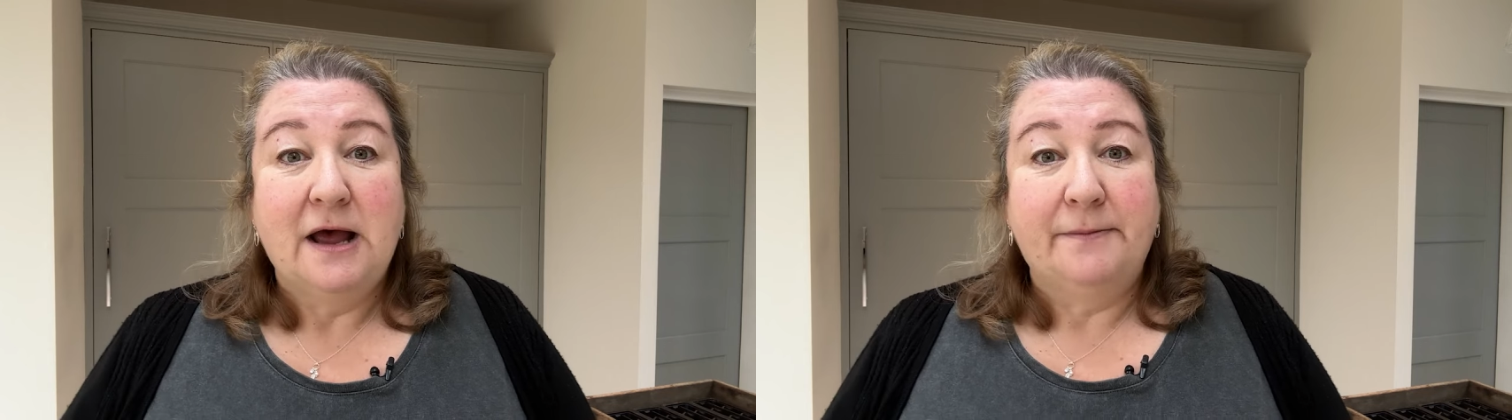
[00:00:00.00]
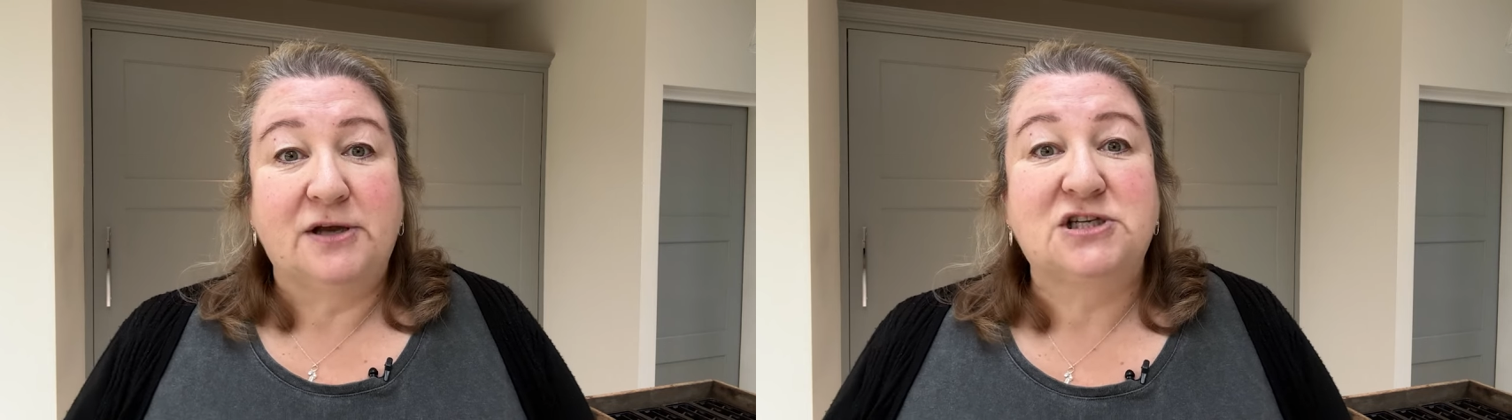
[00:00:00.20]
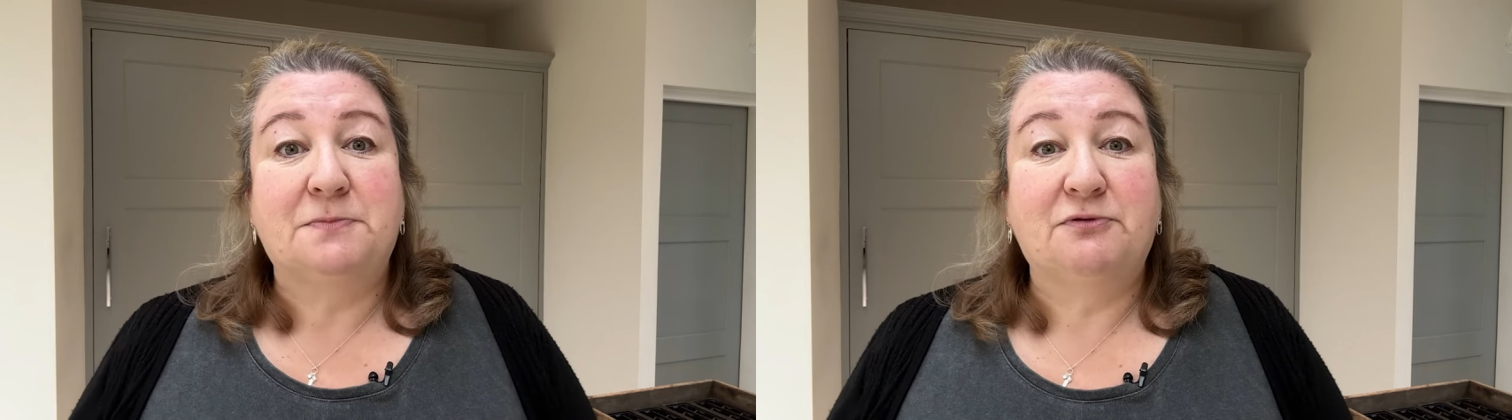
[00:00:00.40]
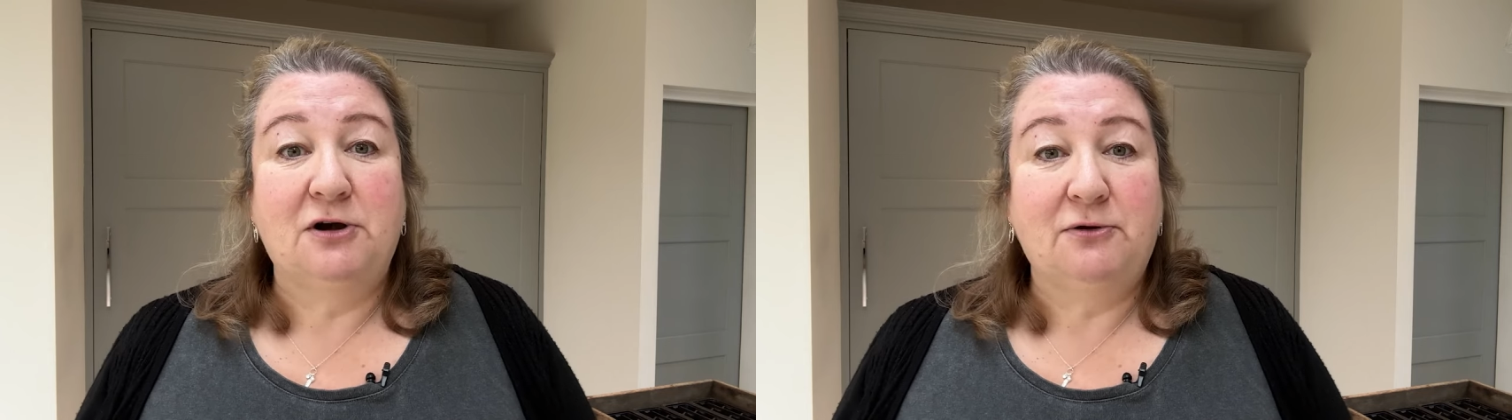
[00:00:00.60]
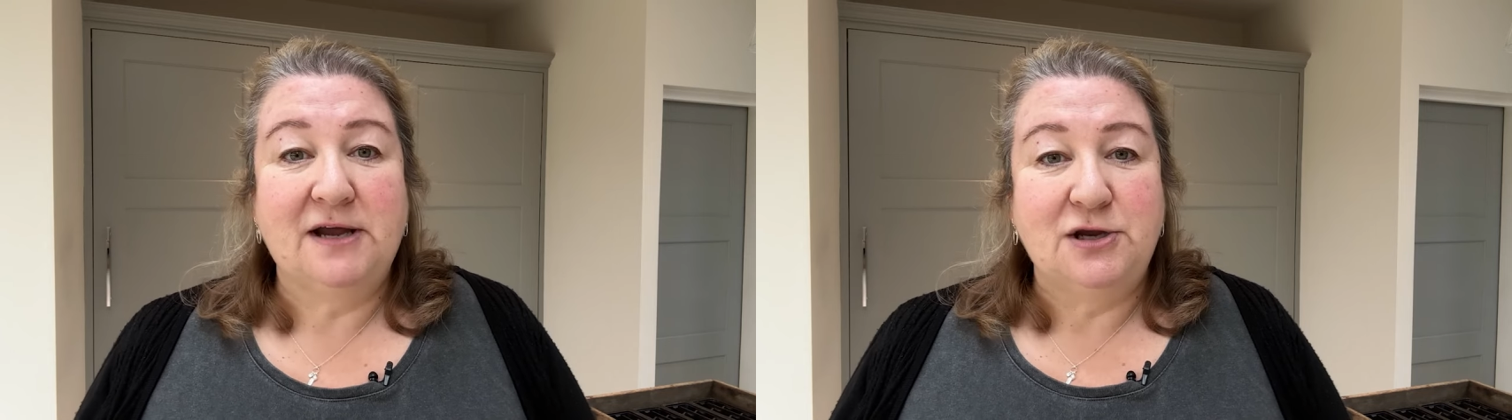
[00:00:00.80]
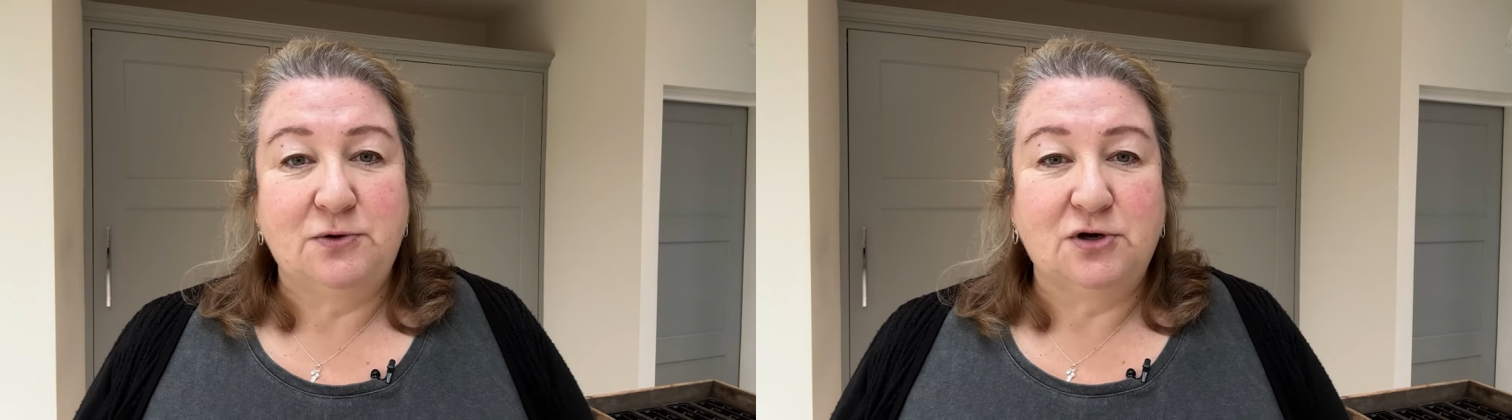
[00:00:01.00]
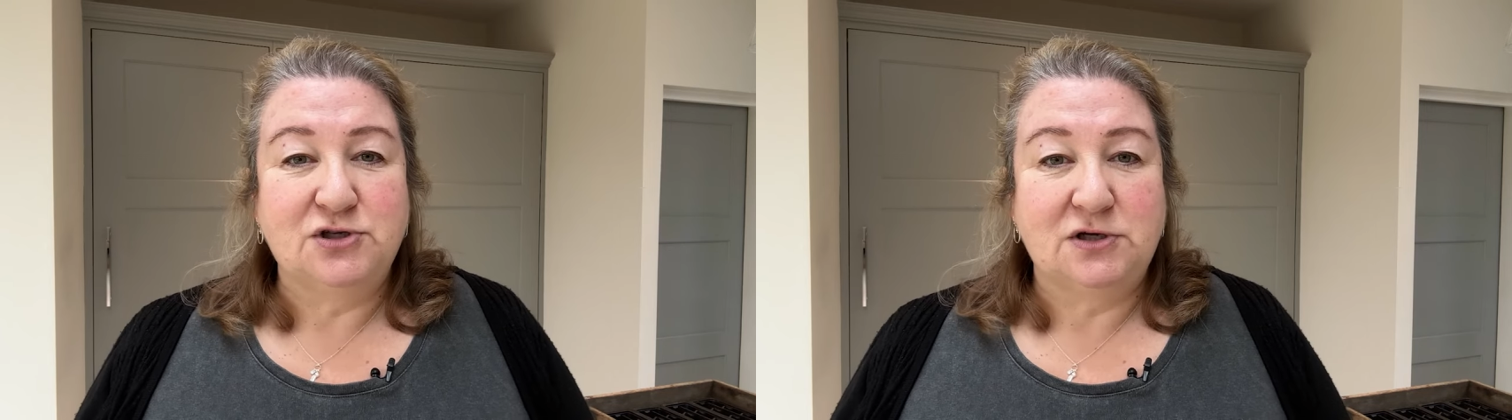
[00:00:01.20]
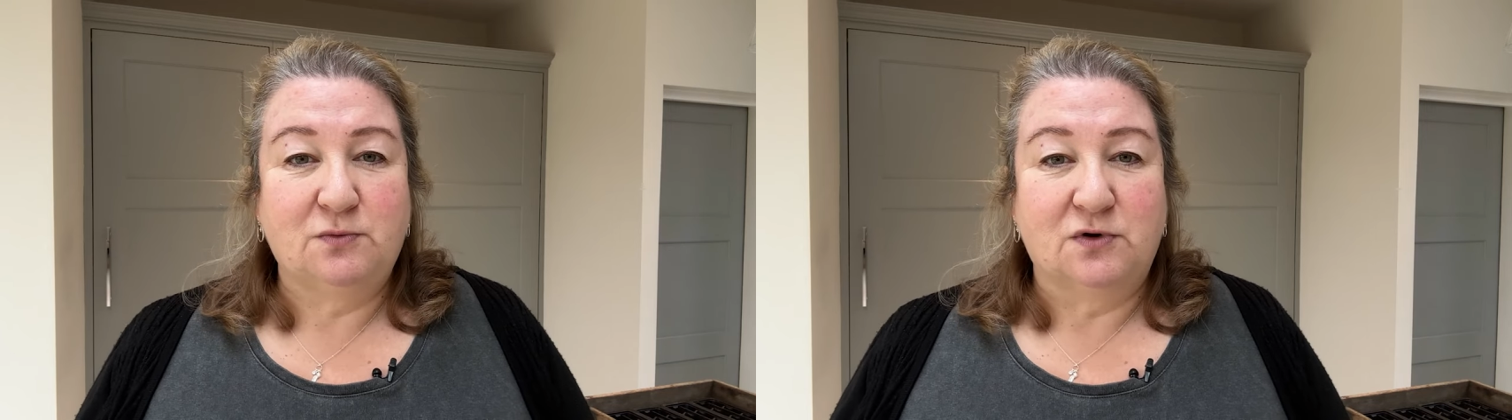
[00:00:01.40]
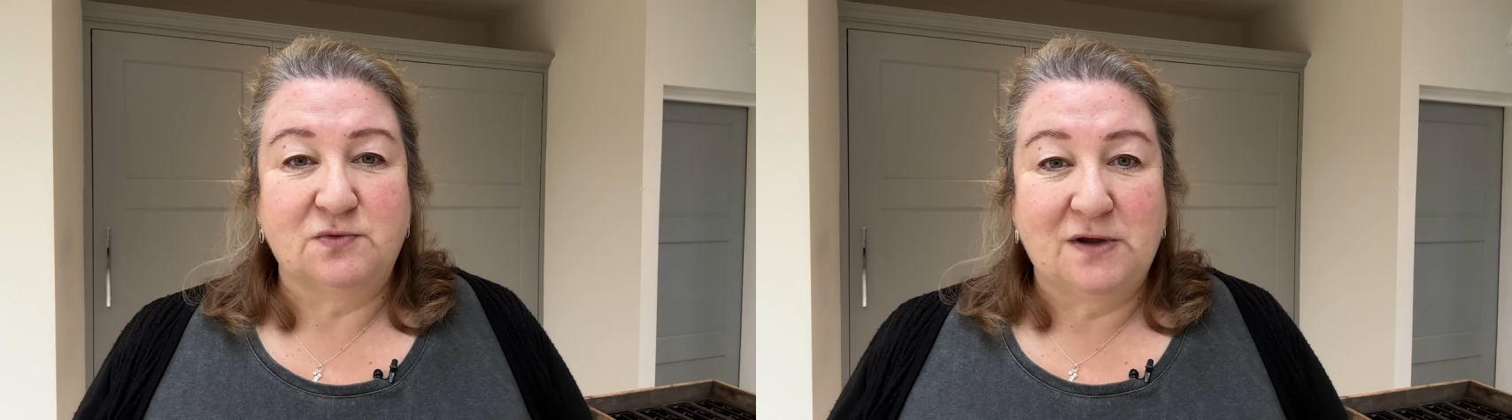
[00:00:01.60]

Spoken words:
but to prolong it, you can do what